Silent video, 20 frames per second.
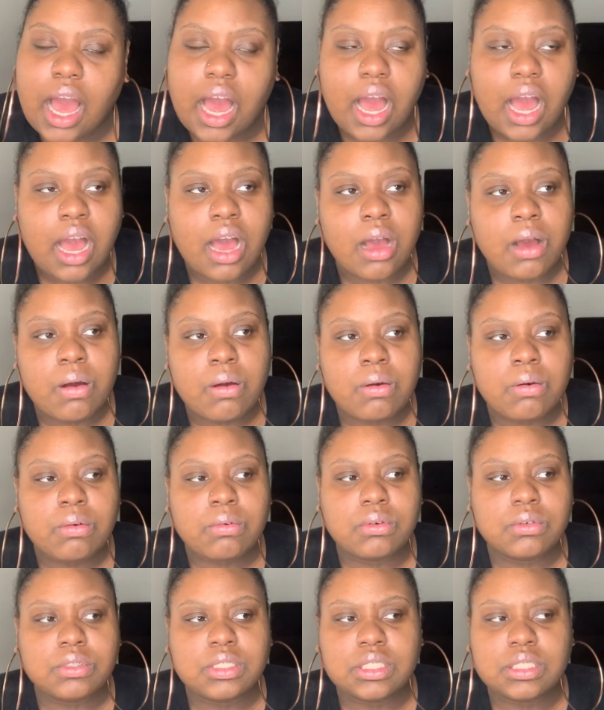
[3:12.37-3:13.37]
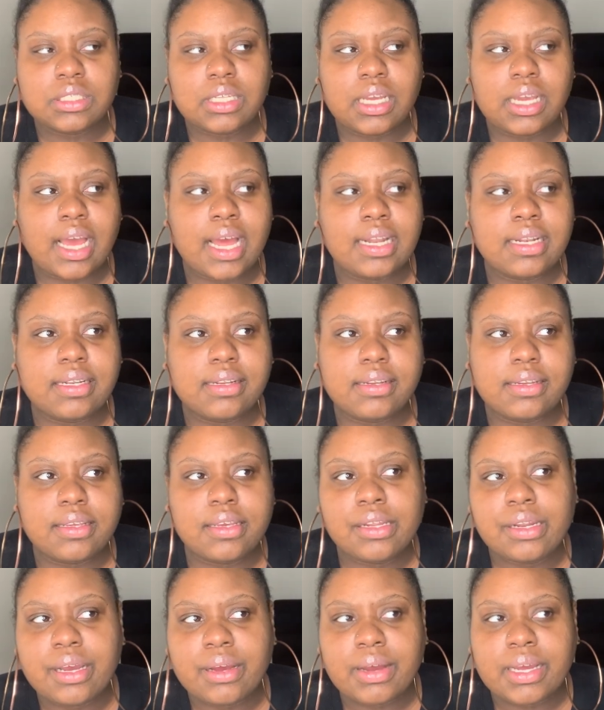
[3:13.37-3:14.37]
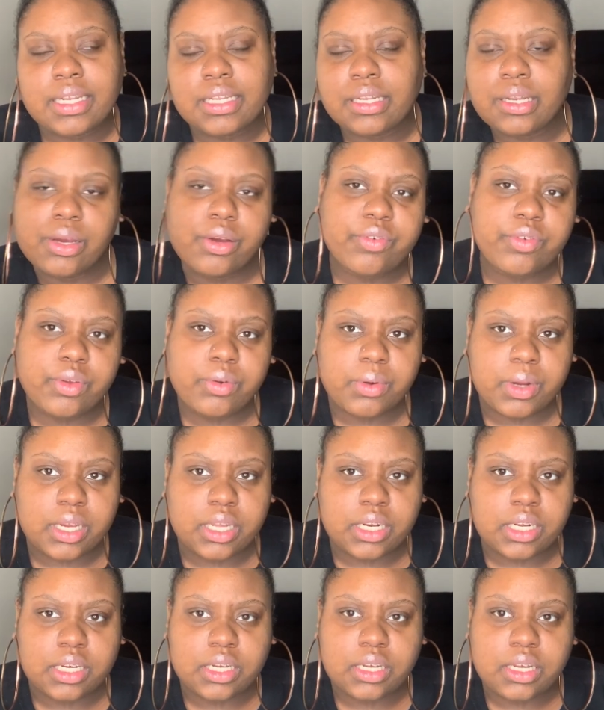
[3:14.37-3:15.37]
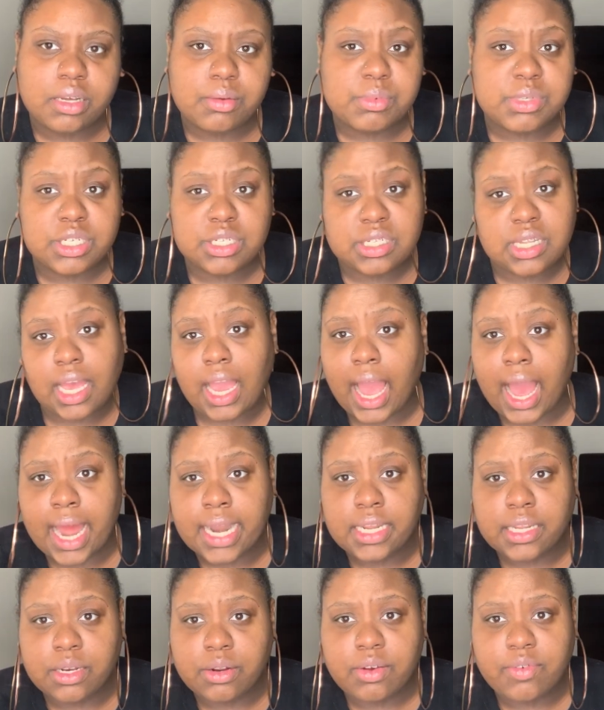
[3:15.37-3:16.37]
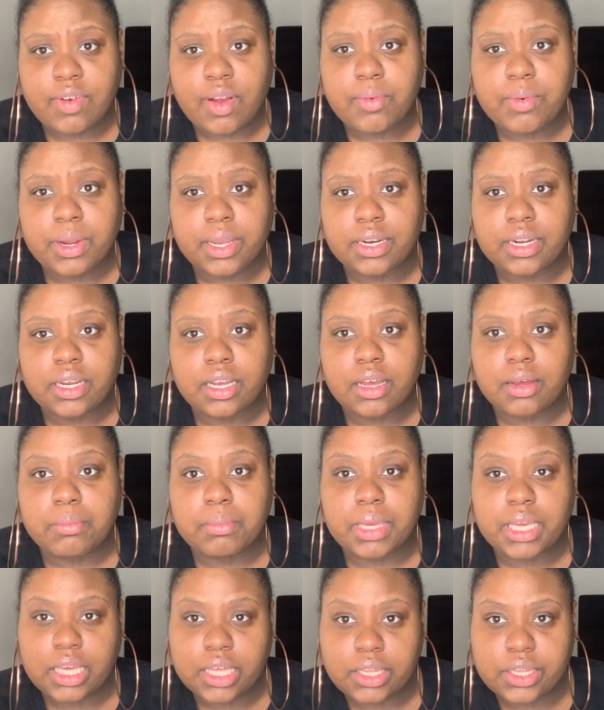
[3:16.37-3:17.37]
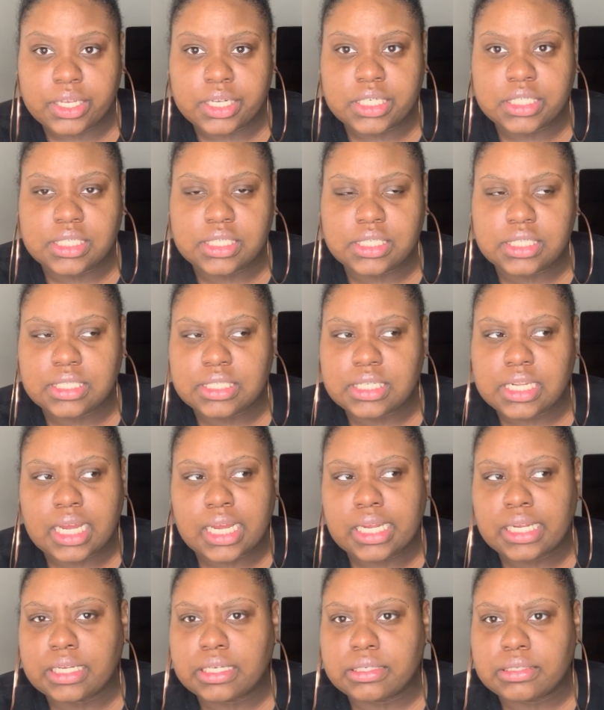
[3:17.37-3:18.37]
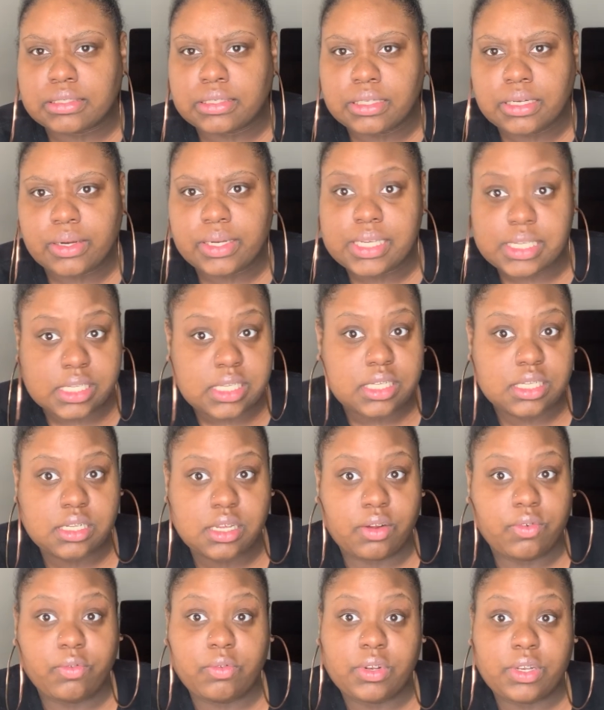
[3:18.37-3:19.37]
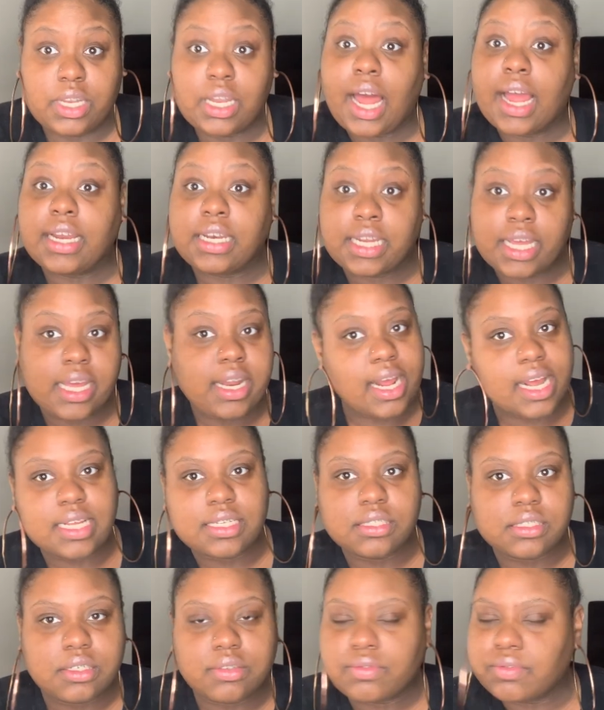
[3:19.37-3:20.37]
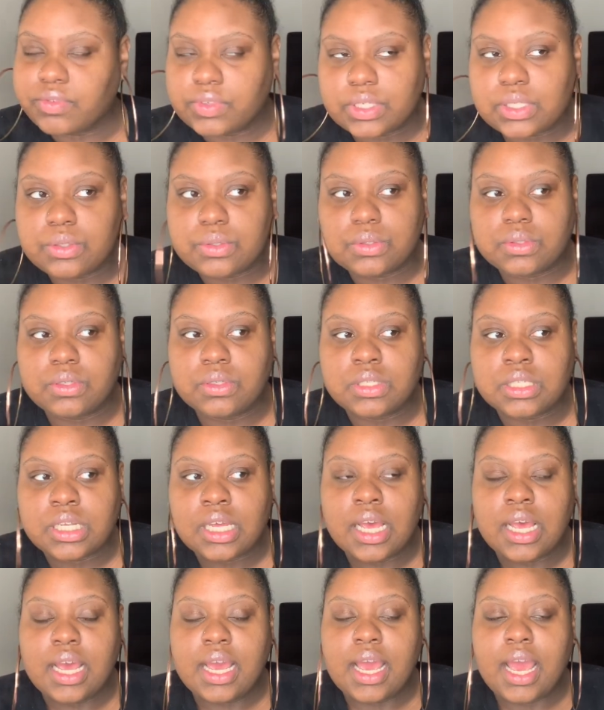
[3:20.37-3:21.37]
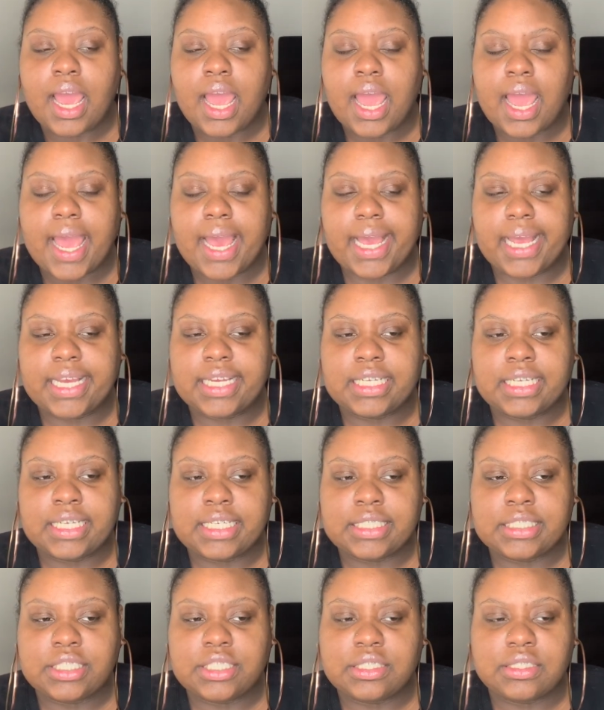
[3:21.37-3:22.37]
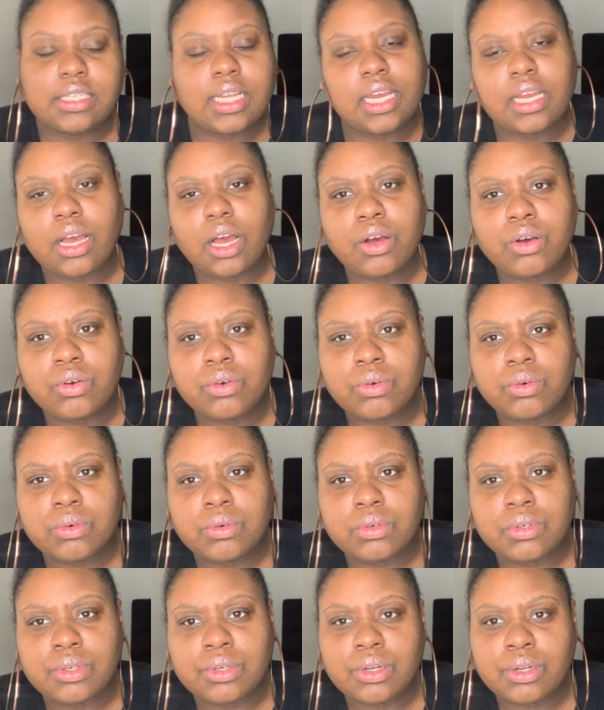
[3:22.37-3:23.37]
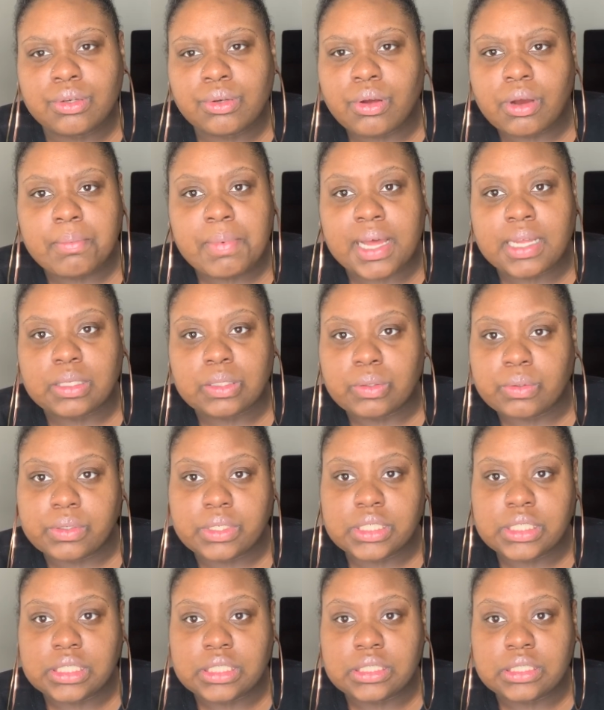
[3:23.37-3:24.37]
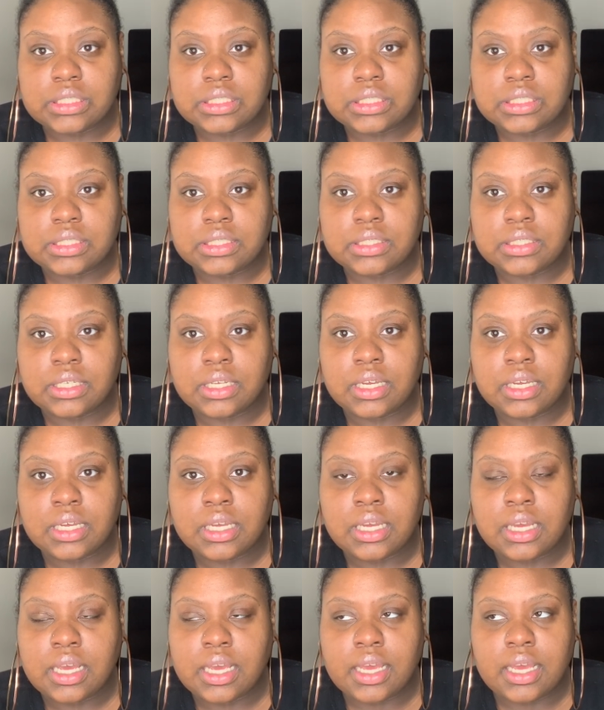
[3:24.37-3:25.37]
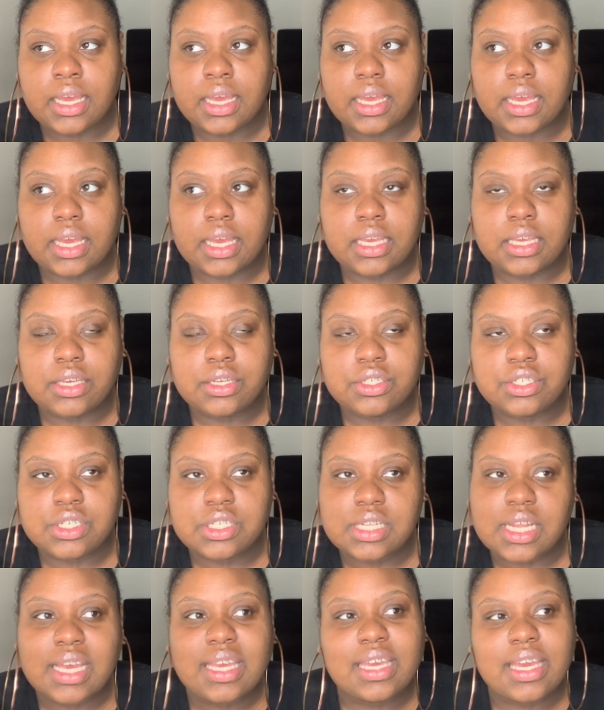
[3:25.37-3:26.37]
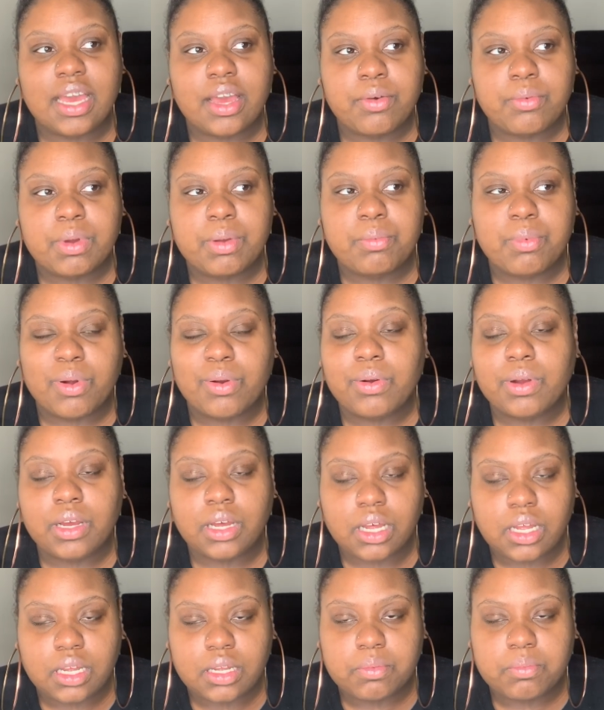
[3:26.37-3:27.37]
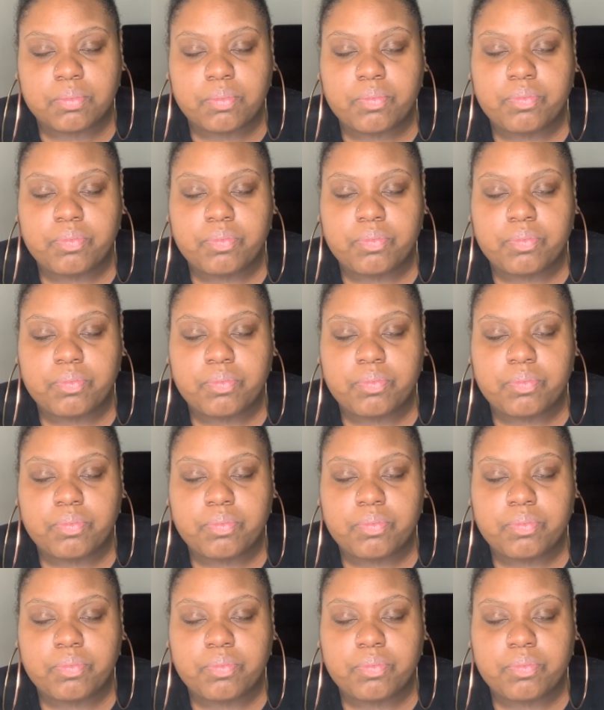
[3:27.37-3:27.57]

oh, she's like, I, you know, I didn't know if you were gonna come. And she's like, I didn't know if I were gonna come either. And she's like, you know, he's just con- like dead ass confused. And she's like, oh, you don't know about Lawrence? And she's like, yeah, we broke up.